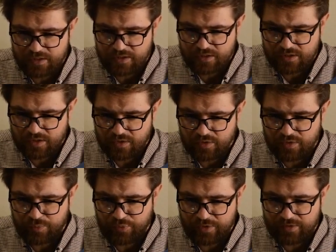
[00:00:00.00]
so
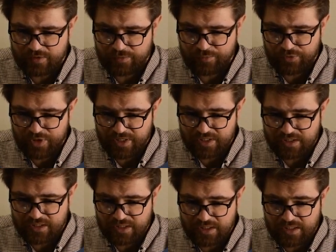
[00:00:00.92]
the
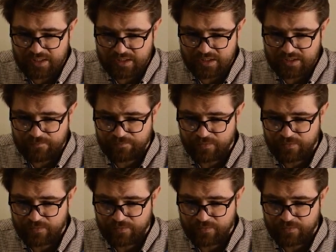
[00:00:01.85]
price is